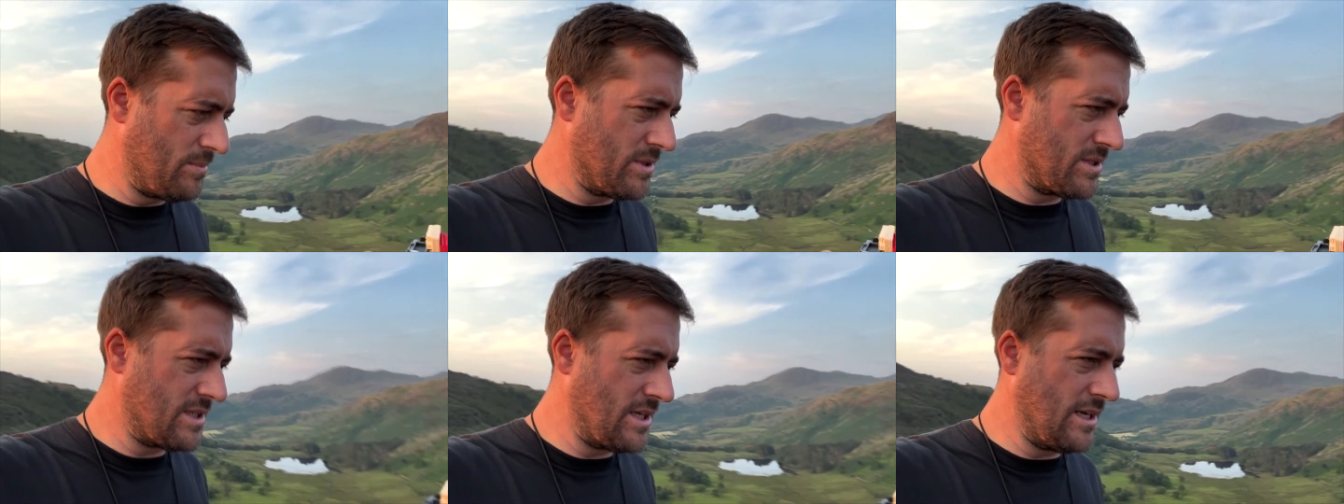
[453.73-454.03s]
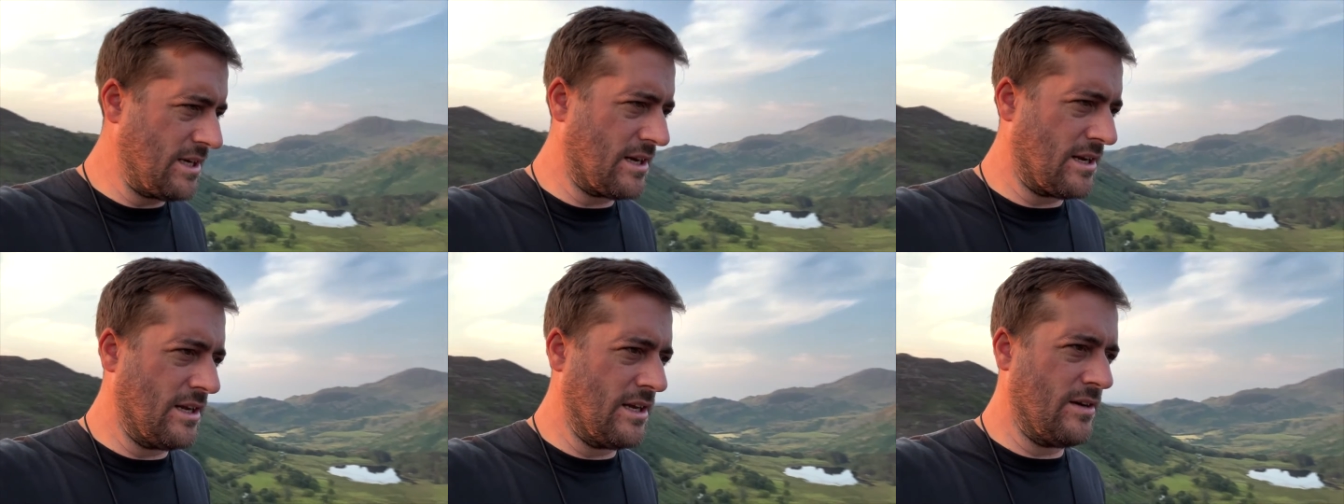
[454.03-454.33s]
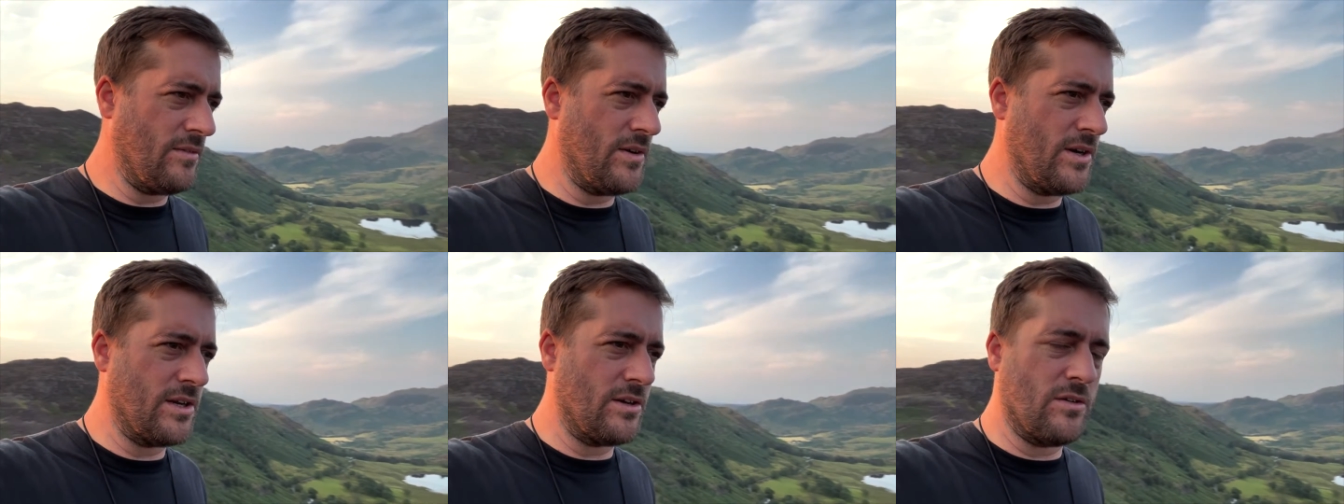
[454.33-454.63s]
But technically,
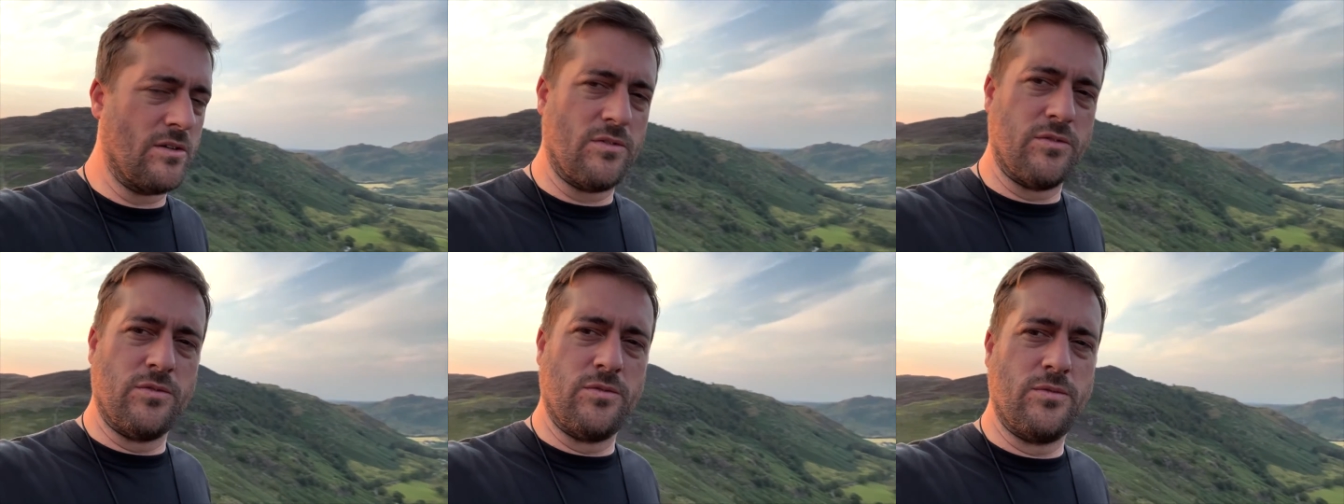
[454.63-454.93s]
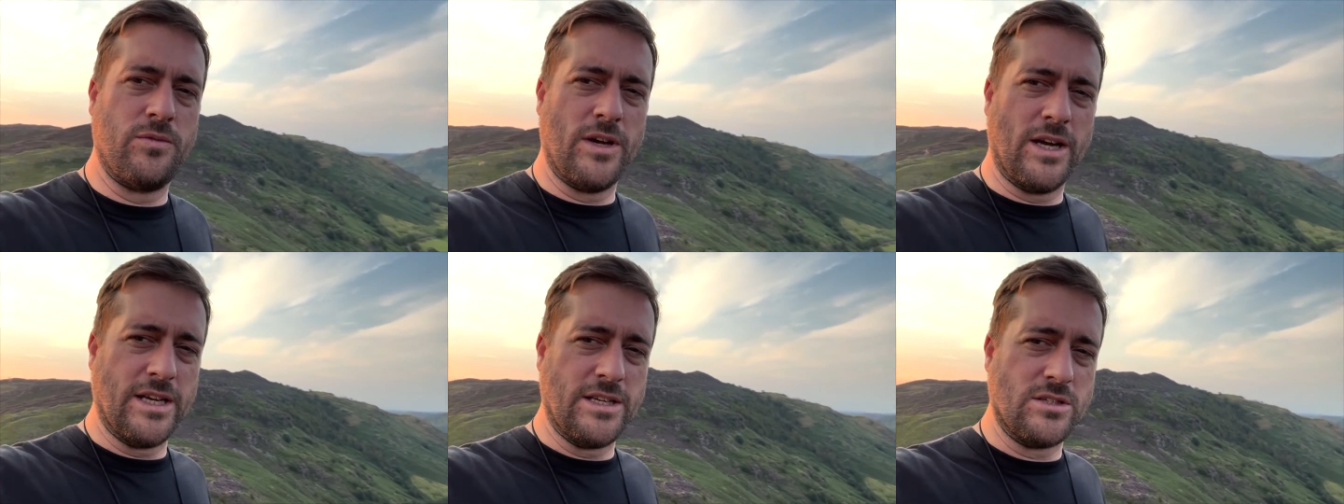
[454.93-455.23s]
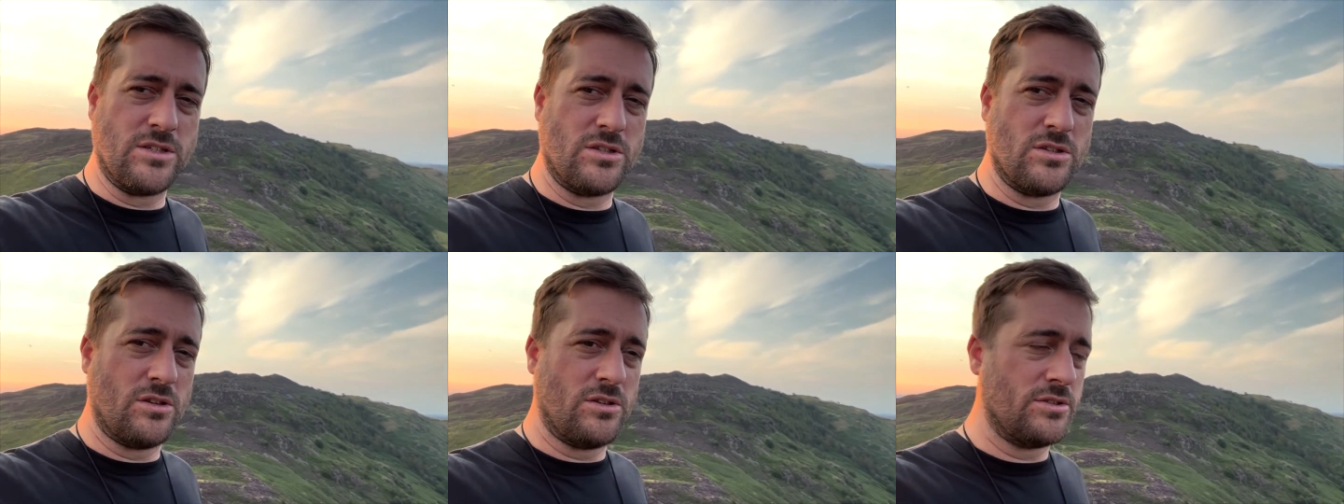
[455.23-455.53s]
I've only got 8
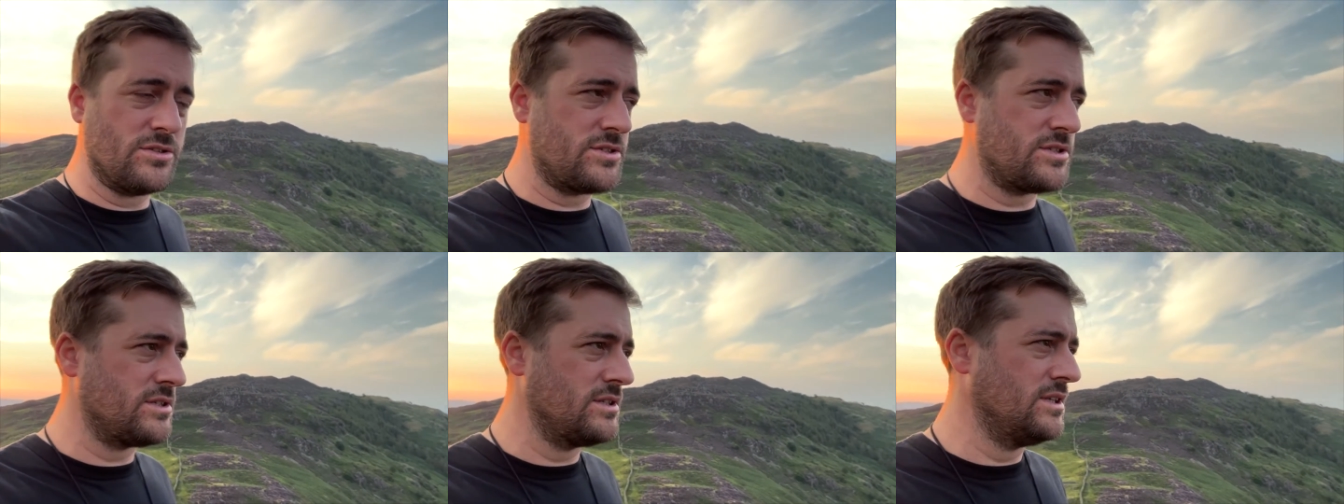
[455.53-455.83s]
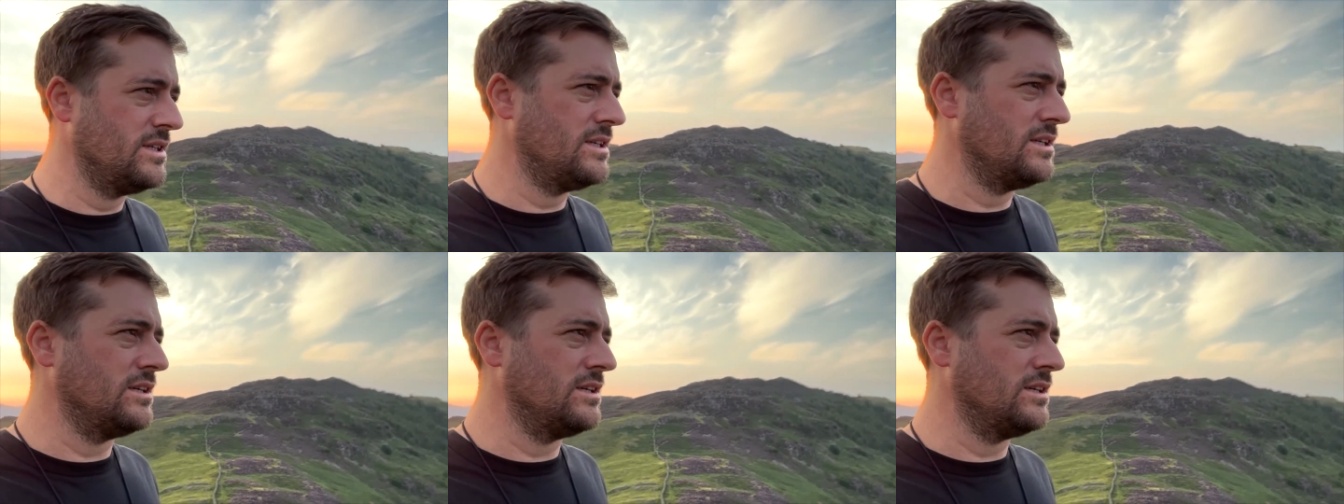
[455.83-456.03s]
shots